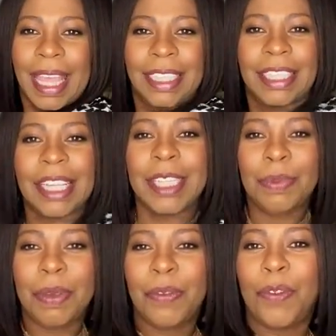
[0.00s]

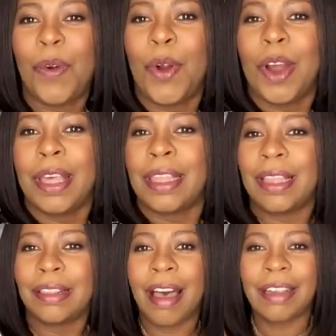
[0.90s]
just before the
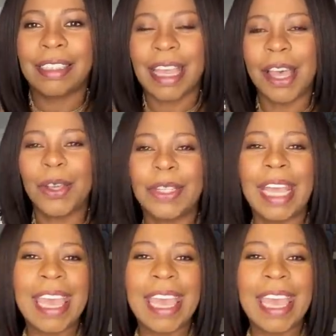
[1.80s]
lockdown,